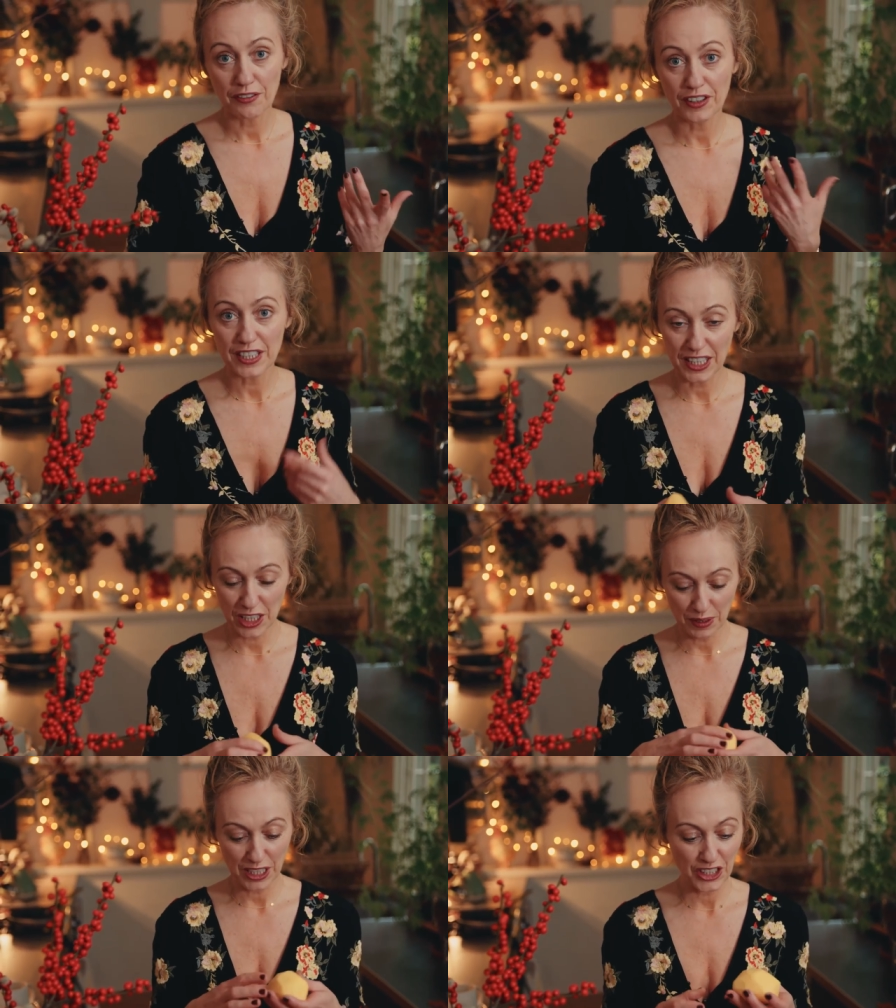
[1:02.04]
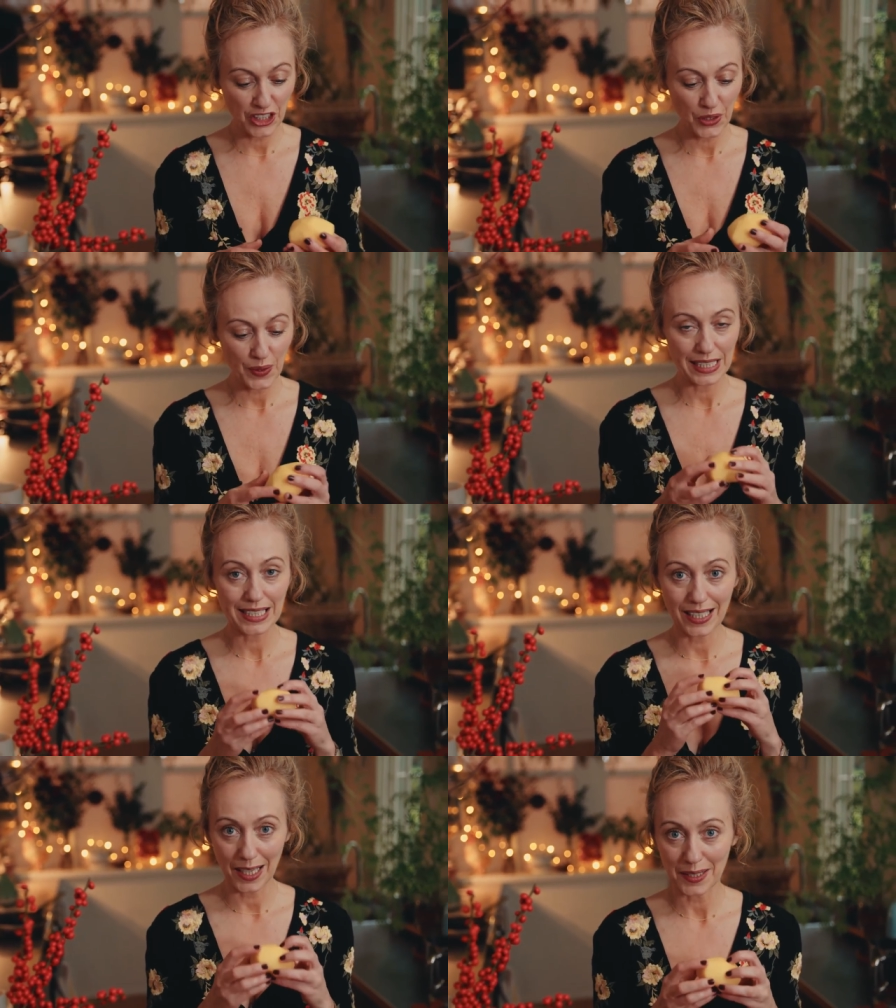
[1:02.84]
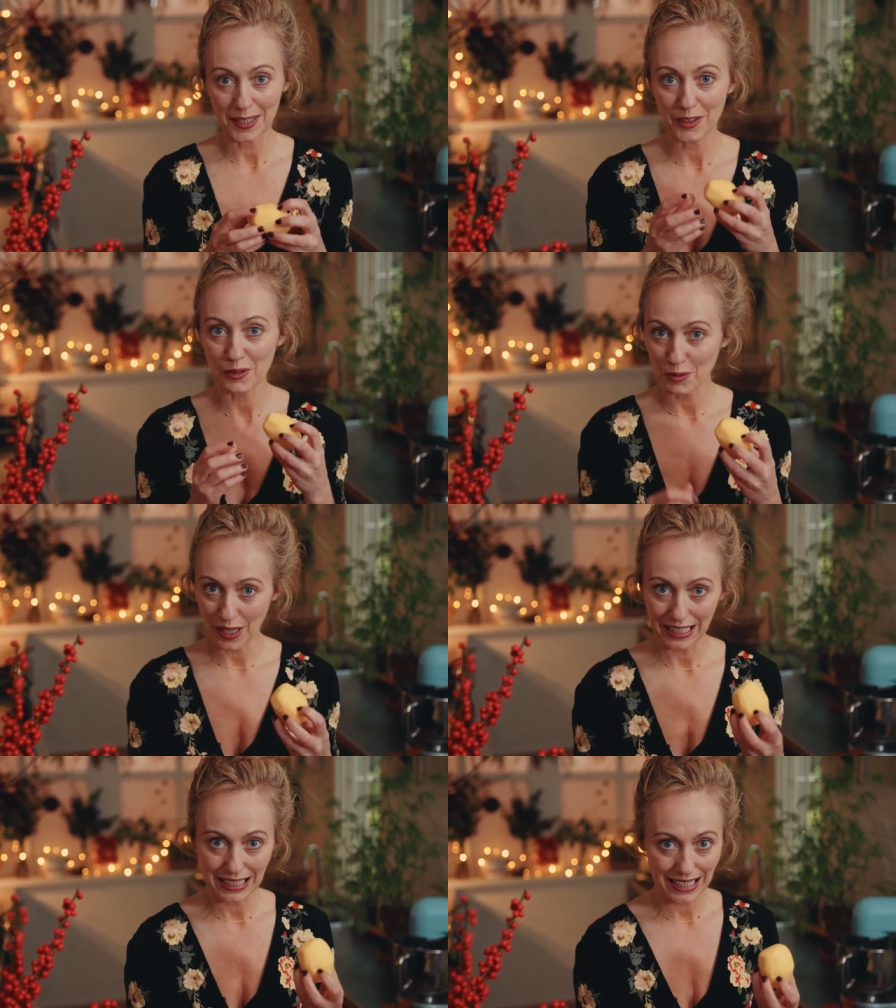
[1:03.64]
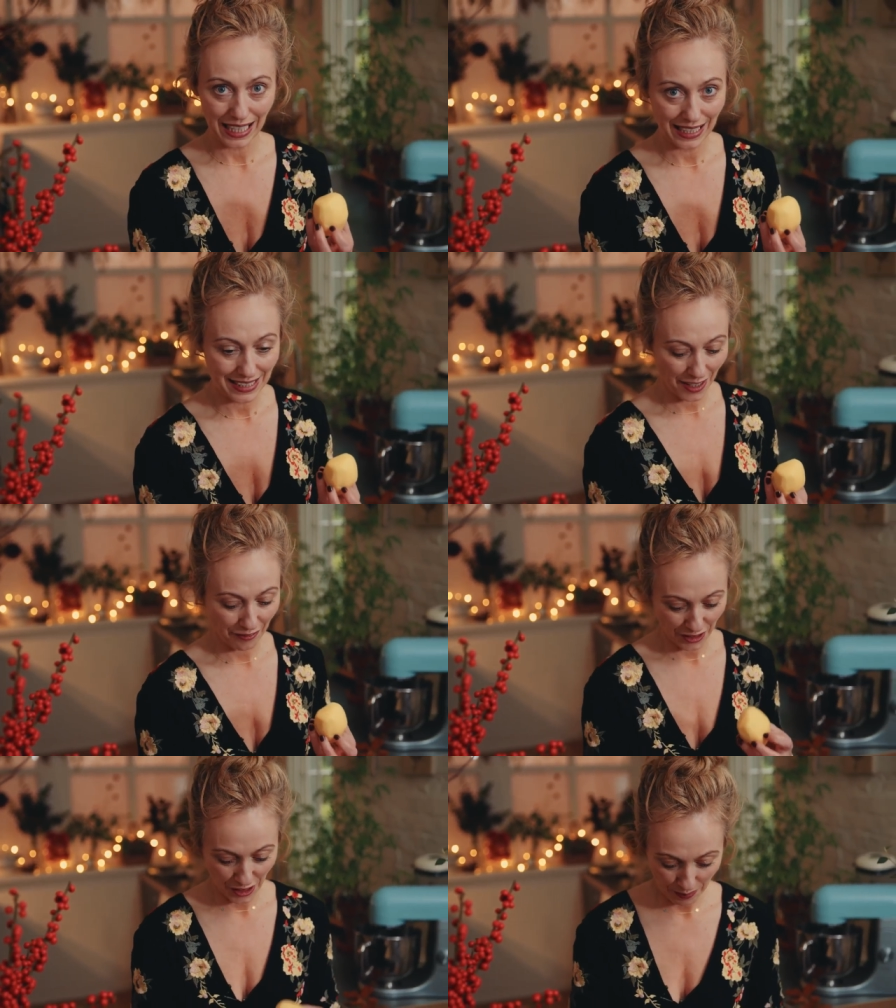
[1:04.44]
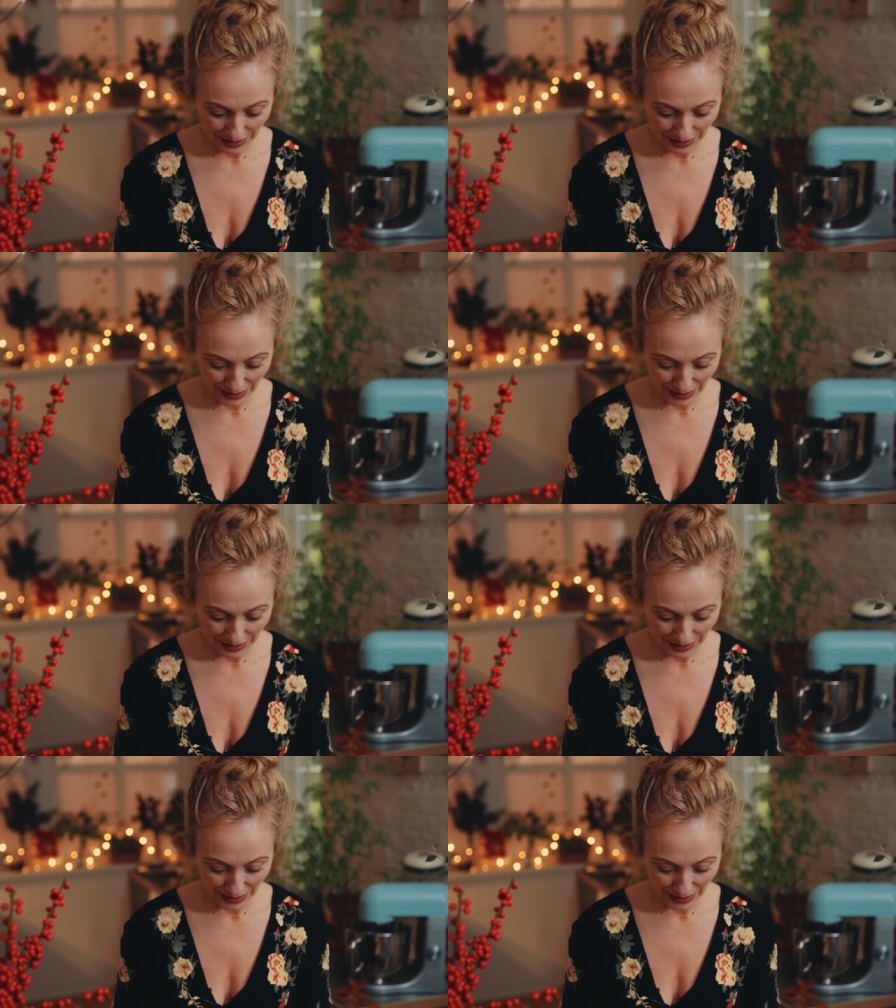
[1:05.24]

first thing you want to do is cut the right size for your